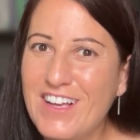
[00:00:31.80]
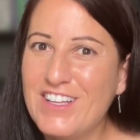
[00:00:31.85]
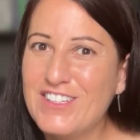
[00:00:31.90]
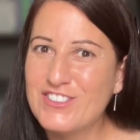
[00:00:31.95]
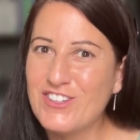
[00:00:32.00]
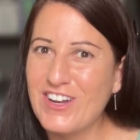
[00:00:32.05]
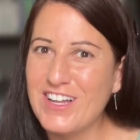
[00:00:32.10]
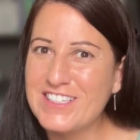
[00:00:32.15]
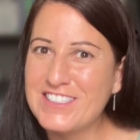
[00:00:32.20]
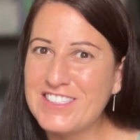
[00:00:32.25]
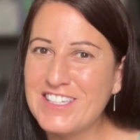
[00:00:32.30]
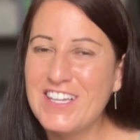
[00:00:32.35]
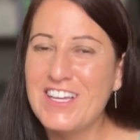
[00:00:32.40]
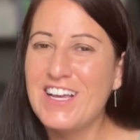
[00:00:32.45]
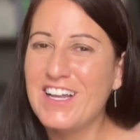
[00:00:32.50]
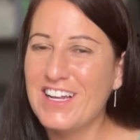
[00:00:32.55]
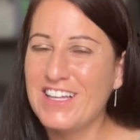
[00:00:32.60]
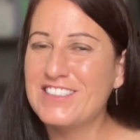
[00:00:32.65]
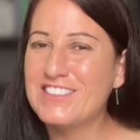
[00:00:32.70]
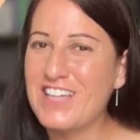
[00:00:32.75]
So let's
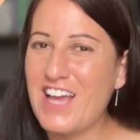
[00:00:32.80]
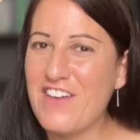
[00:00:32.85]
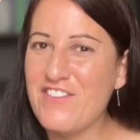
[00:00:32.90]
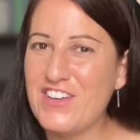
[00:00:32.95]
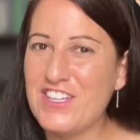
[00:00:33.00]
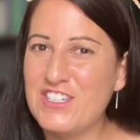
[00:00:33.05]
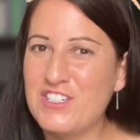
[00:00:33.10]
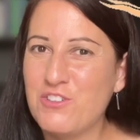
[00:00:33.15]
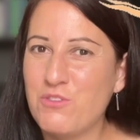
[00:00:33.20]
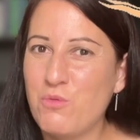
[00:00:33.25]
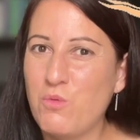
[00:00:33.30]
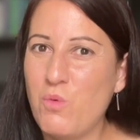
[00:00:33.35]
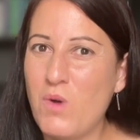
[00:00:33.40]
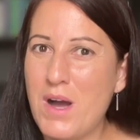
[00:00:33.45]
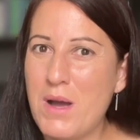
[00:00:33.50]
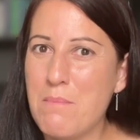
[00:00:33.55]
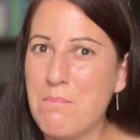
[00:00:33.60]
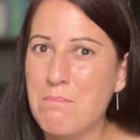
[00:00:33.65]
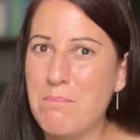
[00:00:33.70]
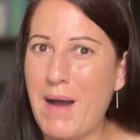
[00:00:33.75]
dive into
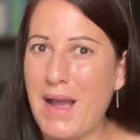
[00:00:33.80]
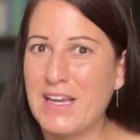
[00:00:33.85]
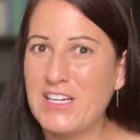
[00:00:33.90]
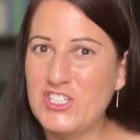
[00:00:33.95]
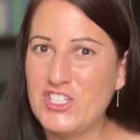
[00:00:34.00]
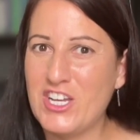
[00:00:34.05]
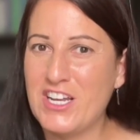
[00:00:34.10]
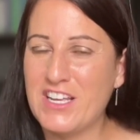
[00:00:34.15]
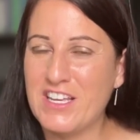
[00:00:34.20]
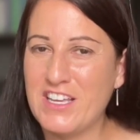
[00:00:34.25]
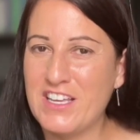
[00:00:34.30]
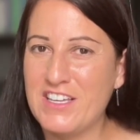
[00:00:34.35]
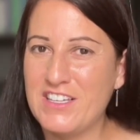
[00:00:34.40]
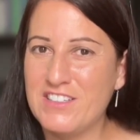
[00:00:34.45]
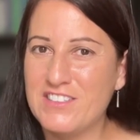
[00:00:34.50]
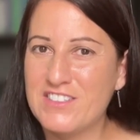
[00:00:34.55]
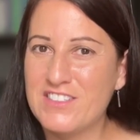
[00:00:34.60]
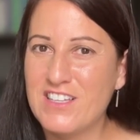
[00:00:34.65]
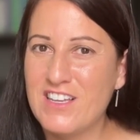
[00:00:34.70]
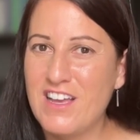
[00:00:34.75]
what bike shedding
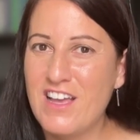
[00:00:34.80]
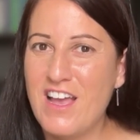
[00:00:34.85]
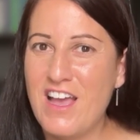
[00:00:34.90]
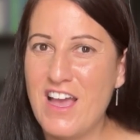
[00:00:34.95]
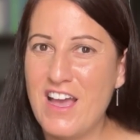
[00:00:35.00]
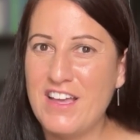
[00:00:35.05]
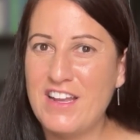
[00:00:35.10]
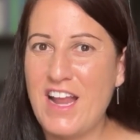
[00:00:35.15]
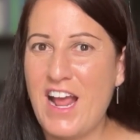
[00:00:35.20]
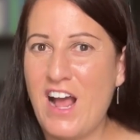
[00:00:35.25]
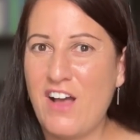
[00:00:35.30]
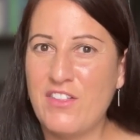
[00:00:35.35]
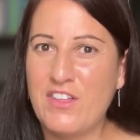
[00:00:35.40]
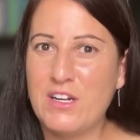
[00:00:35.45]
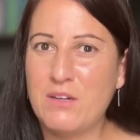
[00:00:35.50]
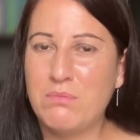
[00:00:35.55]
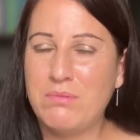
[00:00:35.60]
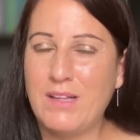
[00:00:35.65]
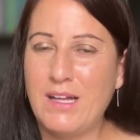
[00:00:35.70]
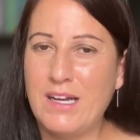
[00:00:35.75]
is and how that
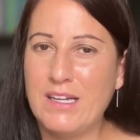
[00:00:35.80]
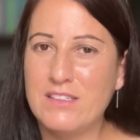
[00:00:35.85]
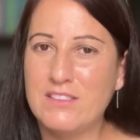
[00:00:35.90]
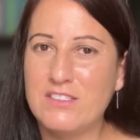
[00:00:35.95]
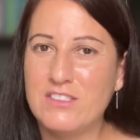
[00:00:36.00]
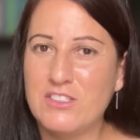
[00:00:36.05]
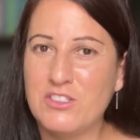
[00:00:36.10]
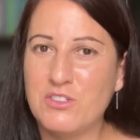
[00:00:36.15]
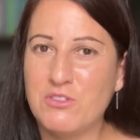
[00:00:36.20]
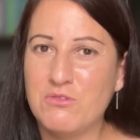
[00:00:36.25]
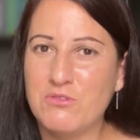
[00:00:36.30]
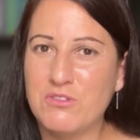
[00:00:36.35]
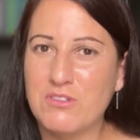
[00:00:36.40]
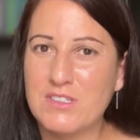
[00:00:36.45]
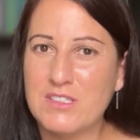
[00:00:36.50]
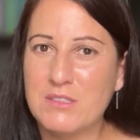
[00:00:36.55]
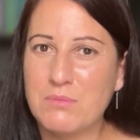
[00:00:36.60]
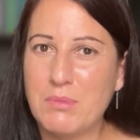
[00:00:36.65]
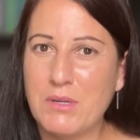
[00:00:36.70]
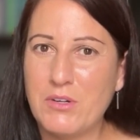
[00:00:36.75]
applies to user
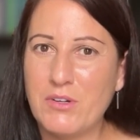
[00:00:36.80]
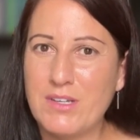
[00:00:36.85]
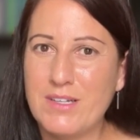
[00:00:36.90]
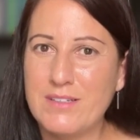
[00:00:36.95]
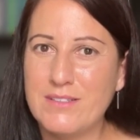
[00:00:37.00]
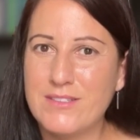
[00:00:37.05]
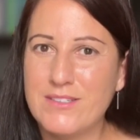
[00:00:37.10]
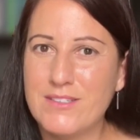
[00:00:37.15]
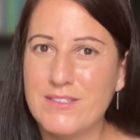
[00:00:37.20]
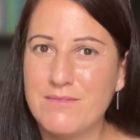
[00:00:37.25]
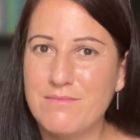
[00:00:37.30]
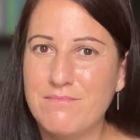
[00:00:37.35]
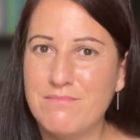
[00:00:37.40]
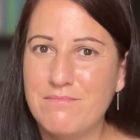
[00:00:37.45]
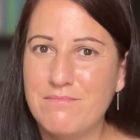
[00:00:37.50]
experience.